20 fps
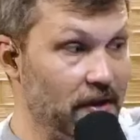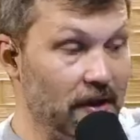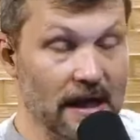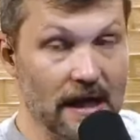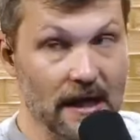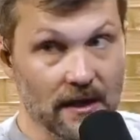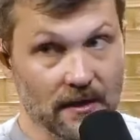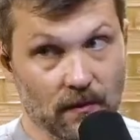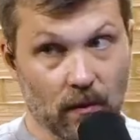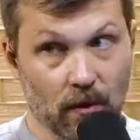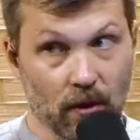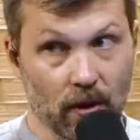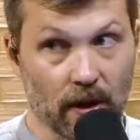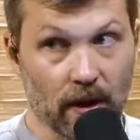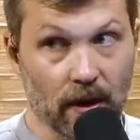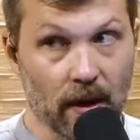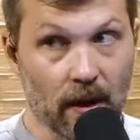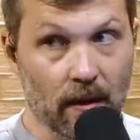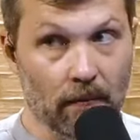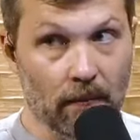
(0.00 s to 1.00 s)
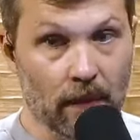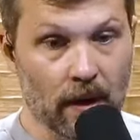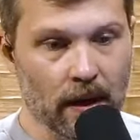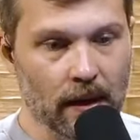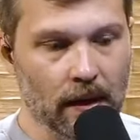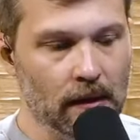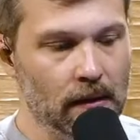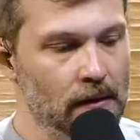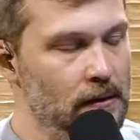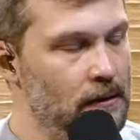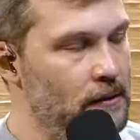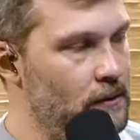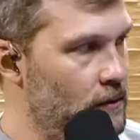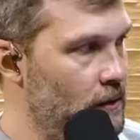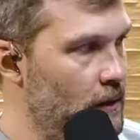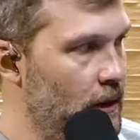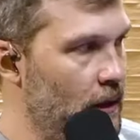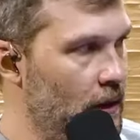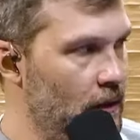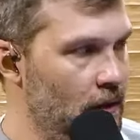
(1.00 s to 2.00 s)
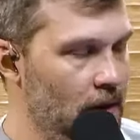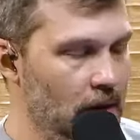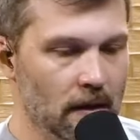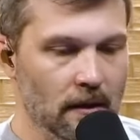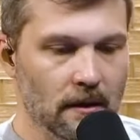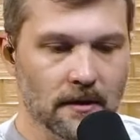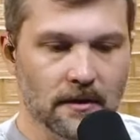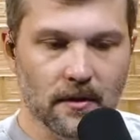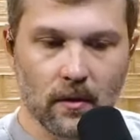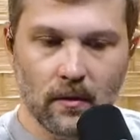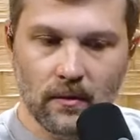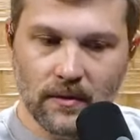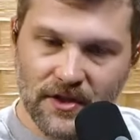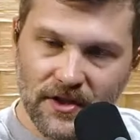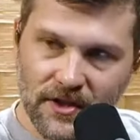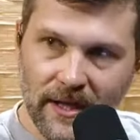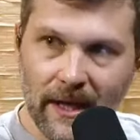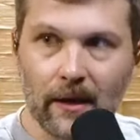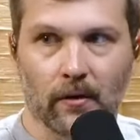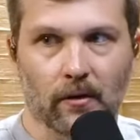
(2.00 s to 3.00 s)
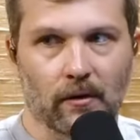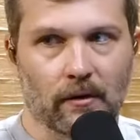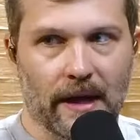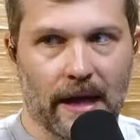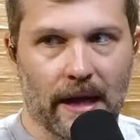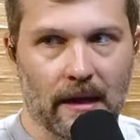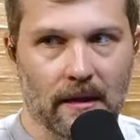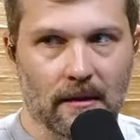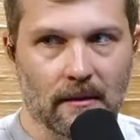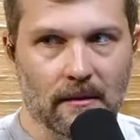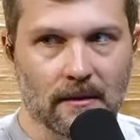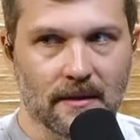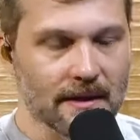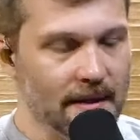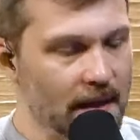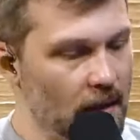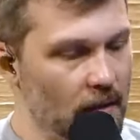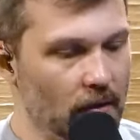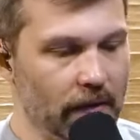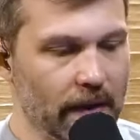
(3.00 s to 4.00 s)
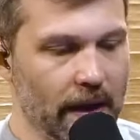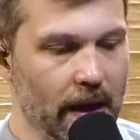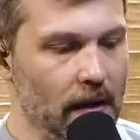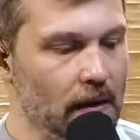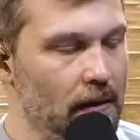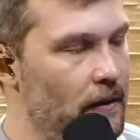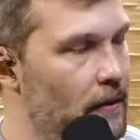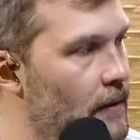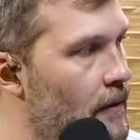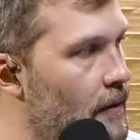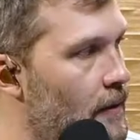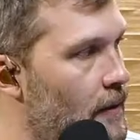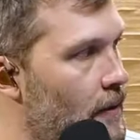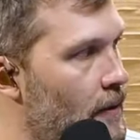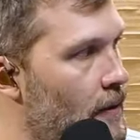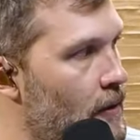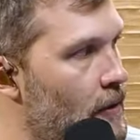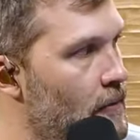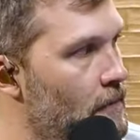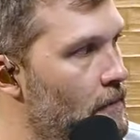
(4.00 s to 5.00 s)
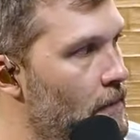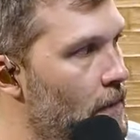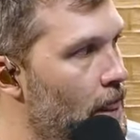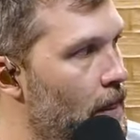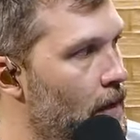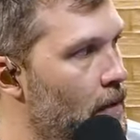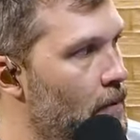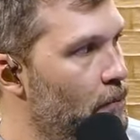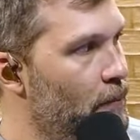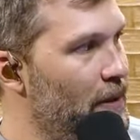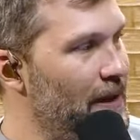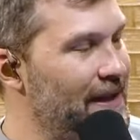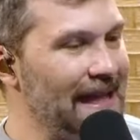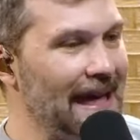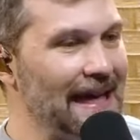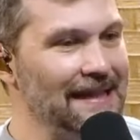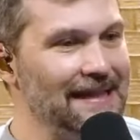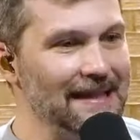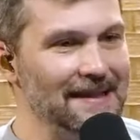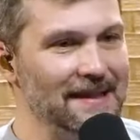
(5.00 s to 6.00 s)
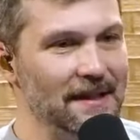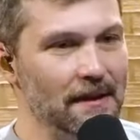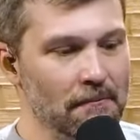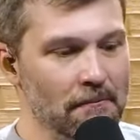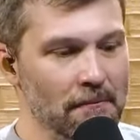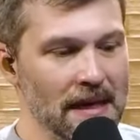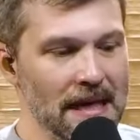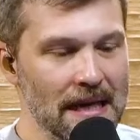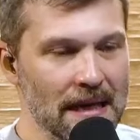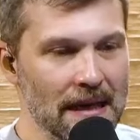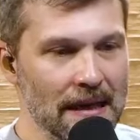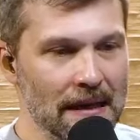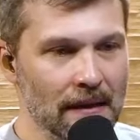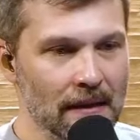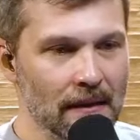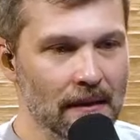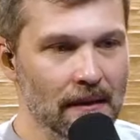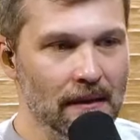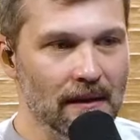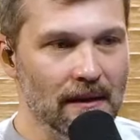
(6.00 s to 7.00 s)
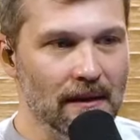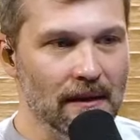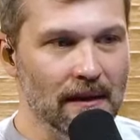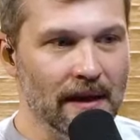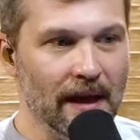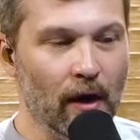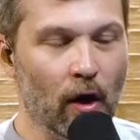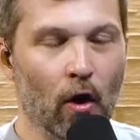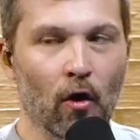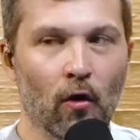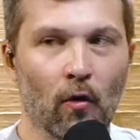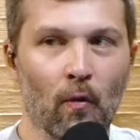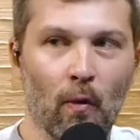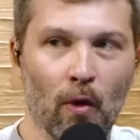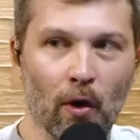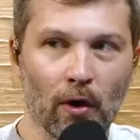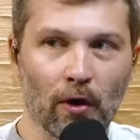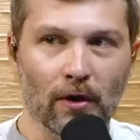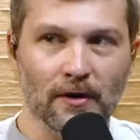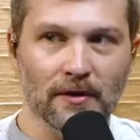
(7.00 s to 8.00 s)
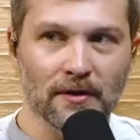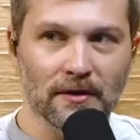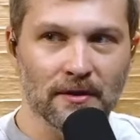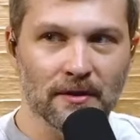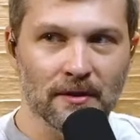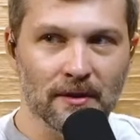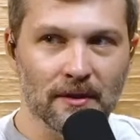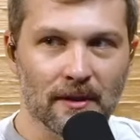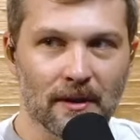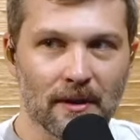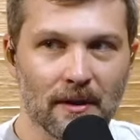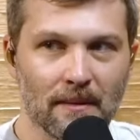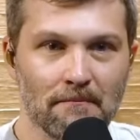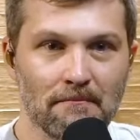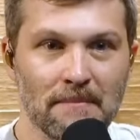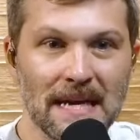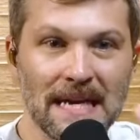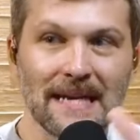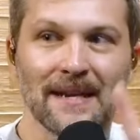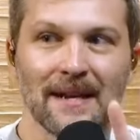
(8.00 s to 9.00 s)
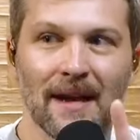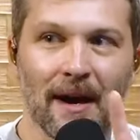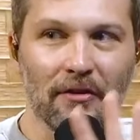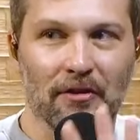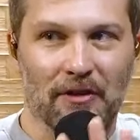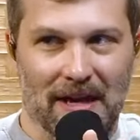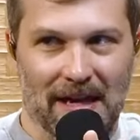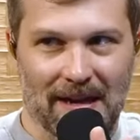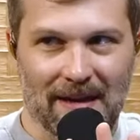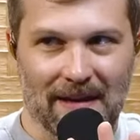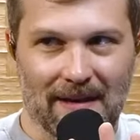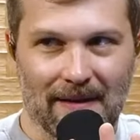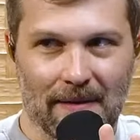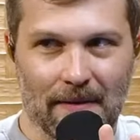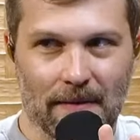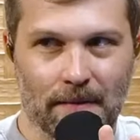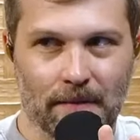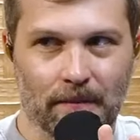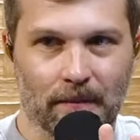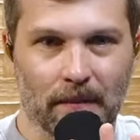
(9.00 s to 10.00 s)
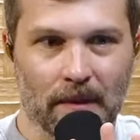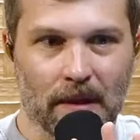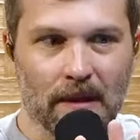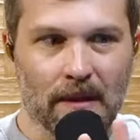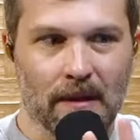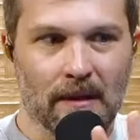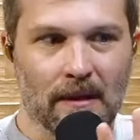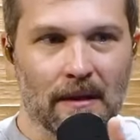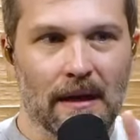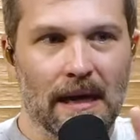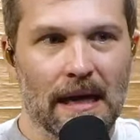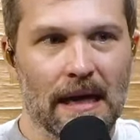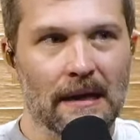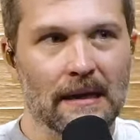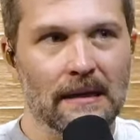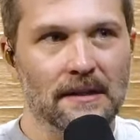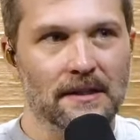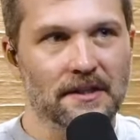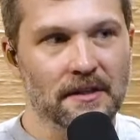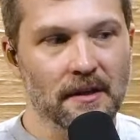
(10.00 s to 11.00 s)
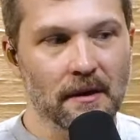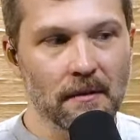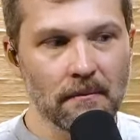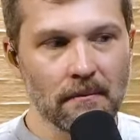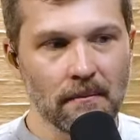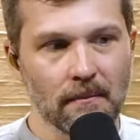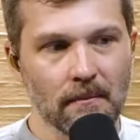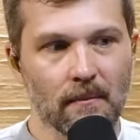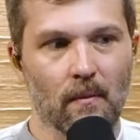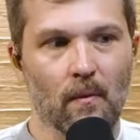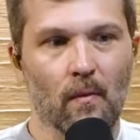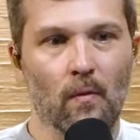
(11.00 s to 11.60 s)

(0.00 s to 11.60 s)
on his work and mm-hmm. not mine. Okay. So settle that. Settle that. But that doesn't mean that our works mean nothing. Yes. And in some